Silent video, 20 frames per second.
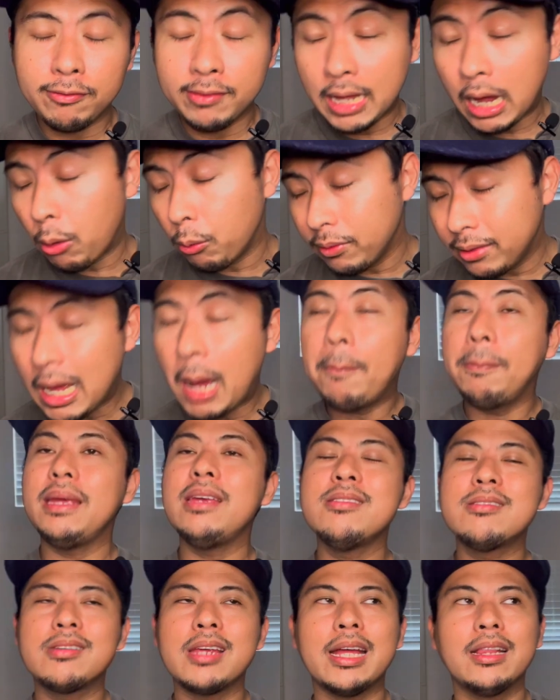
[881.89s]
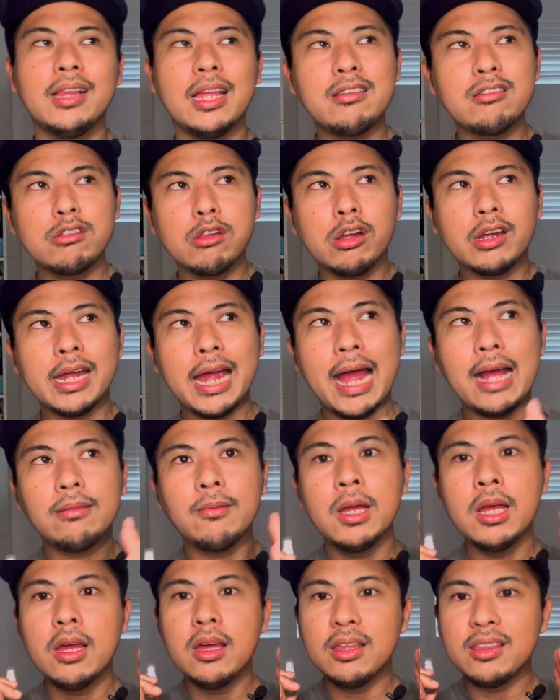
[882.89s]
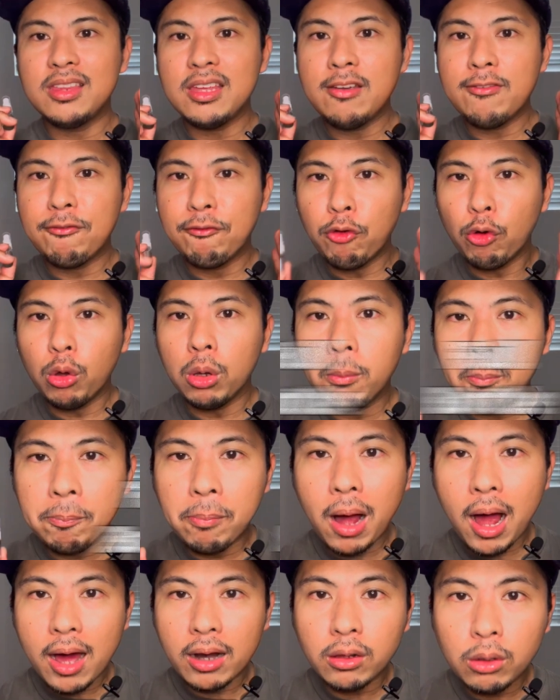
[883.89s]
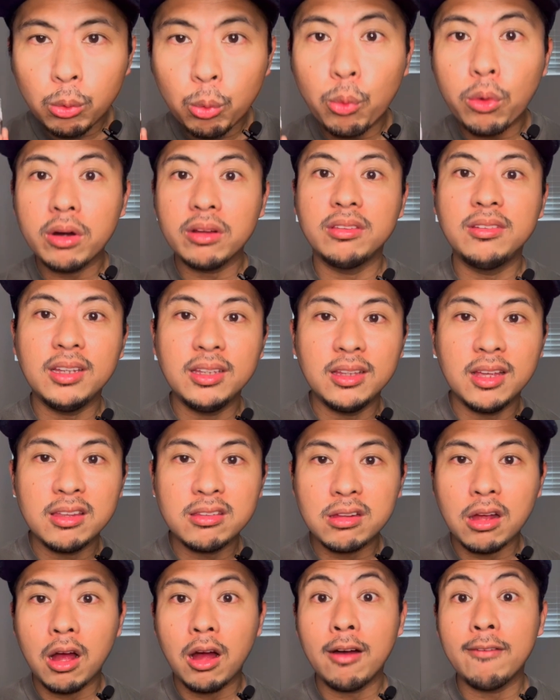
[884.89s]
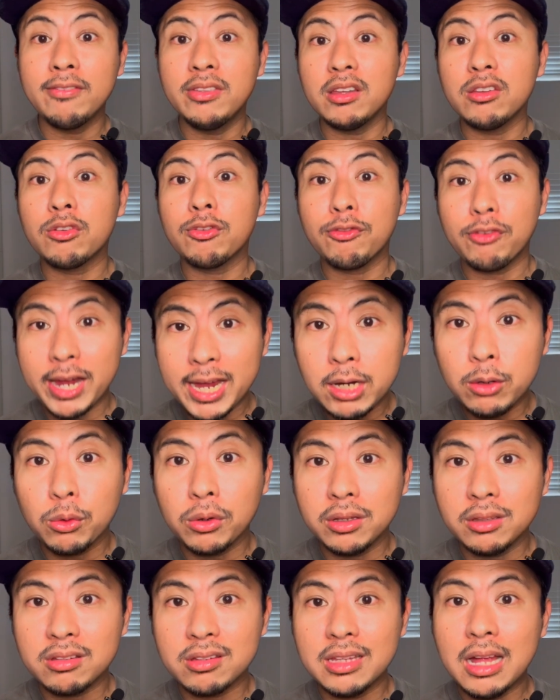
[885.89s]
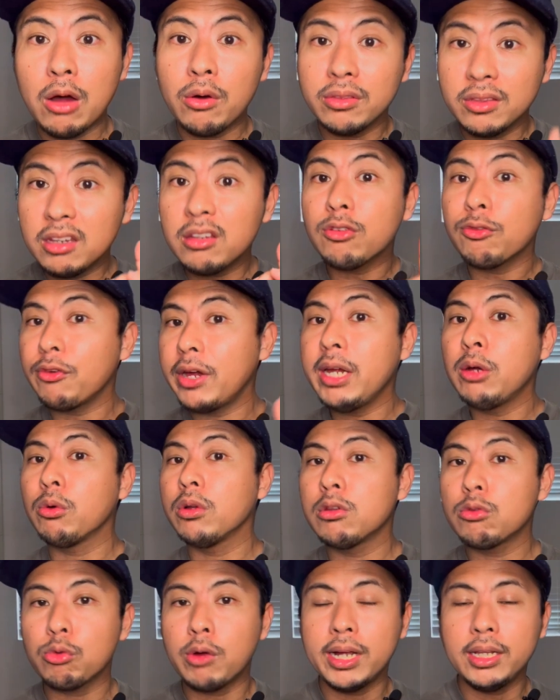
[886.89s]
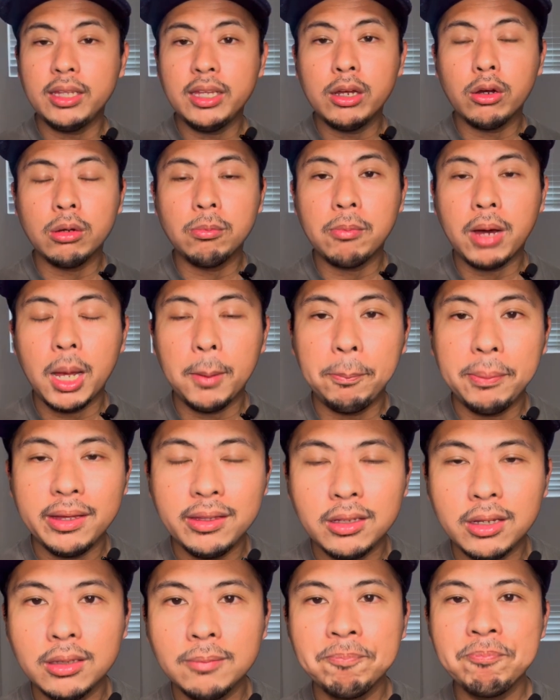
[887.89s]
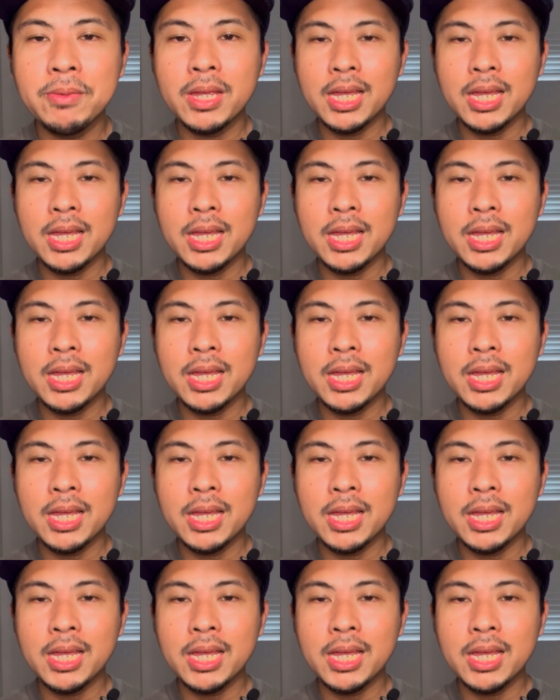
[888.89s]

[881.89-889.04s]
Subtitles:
Now, with that being said, let's look at the full bottle worthiness of this fragrance. Now, this fragrance right here, in my opinion,